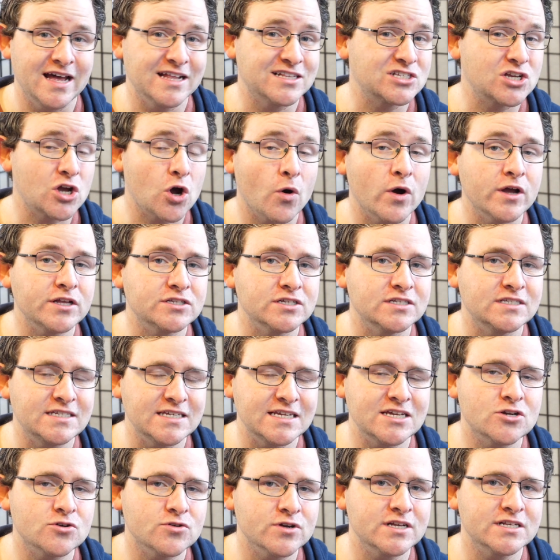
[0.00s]
it's going to
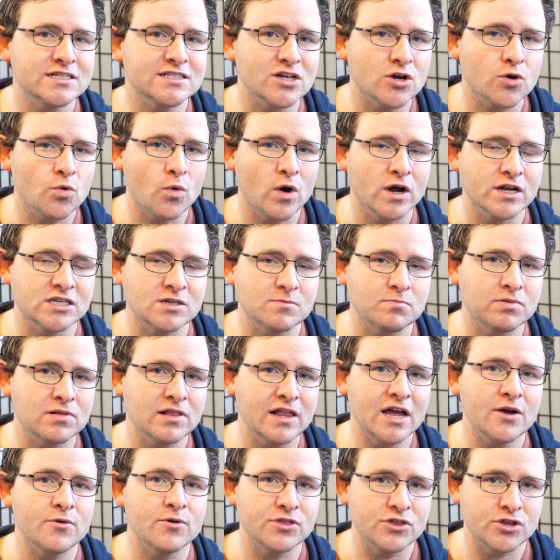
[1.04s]
decrease their want to
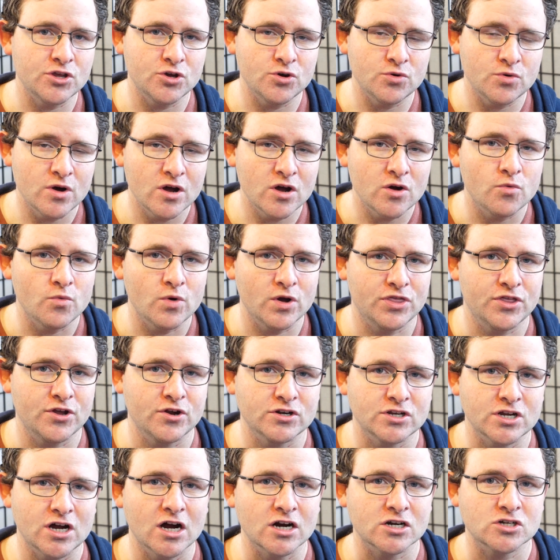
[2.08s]
play with you with
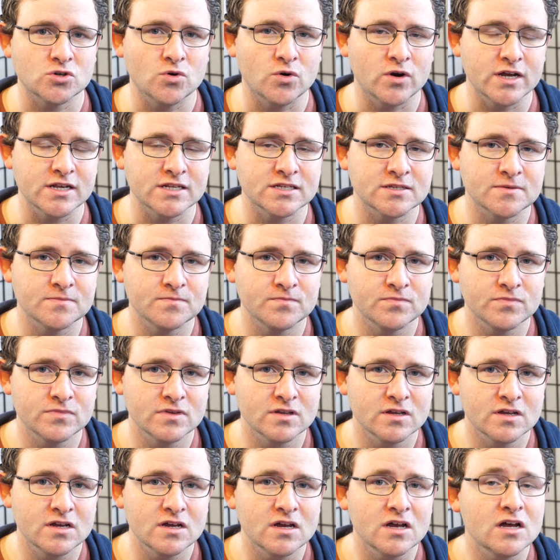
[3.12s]
their dog toys.
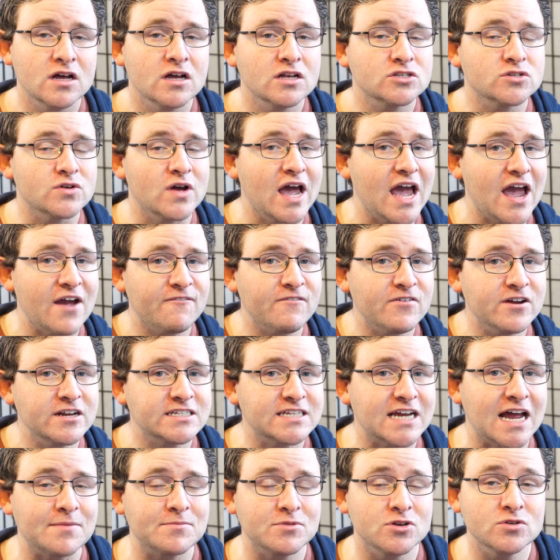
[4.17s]
So every
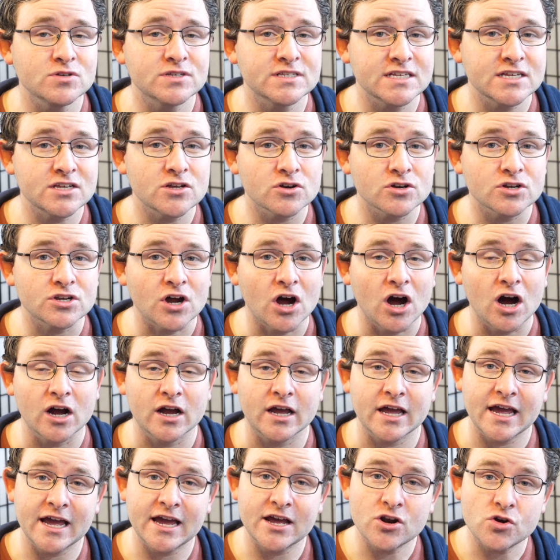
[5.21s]
time you see your
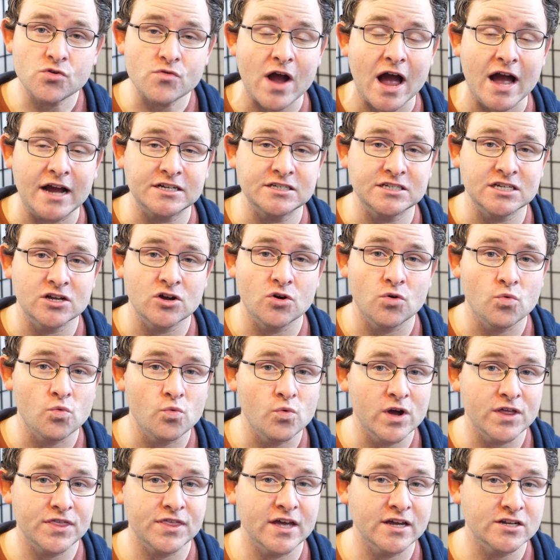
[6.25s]
dog interacting
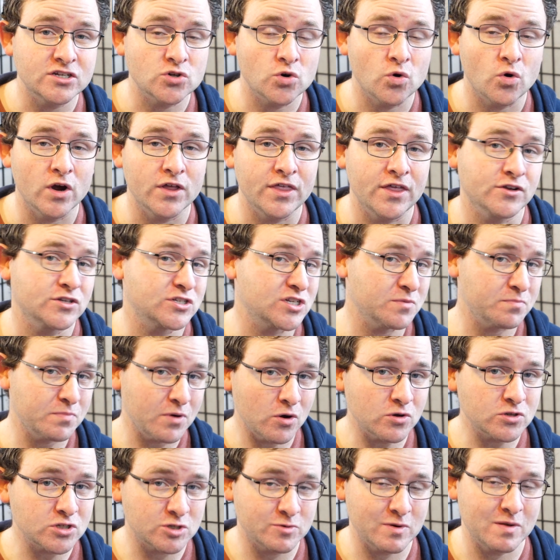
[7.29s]
with a toy they're
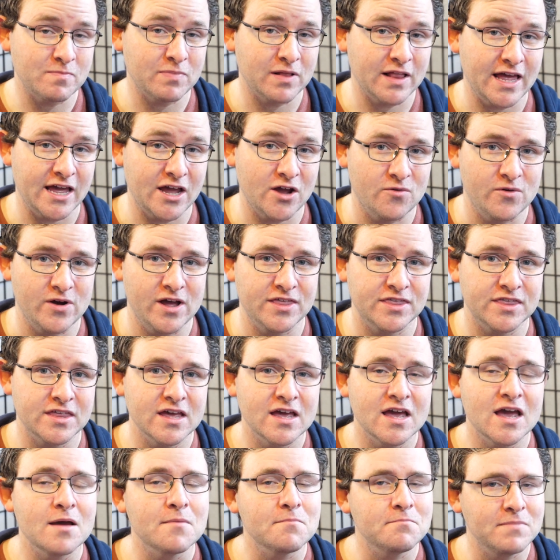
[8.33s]
supposed to be playing with,
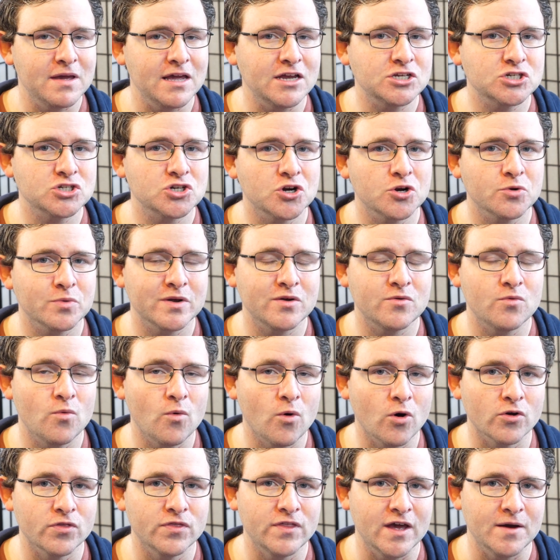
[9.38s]
make sure to
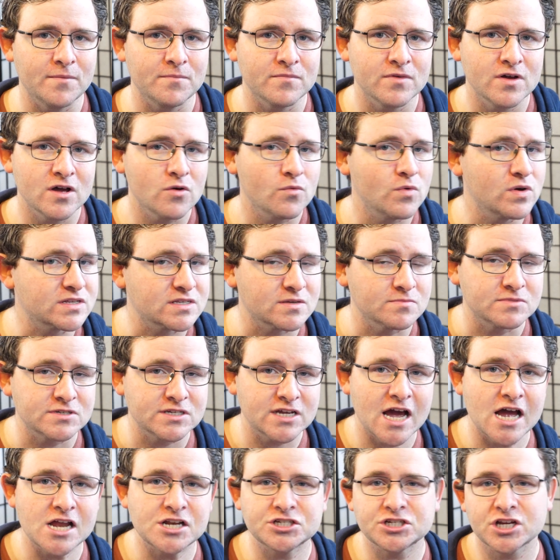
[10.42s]
reward them with some
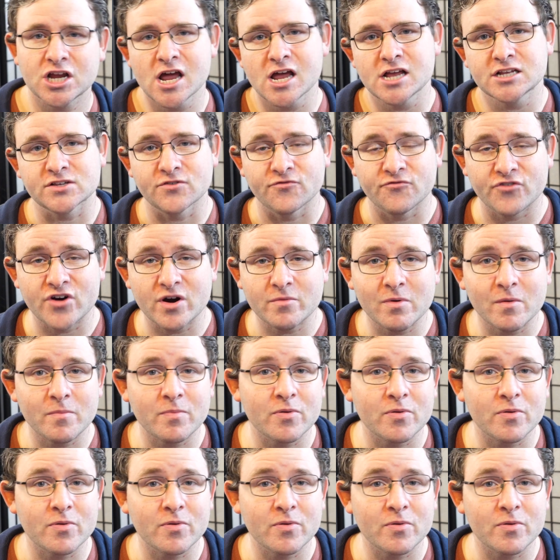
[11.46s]
touch, some verbal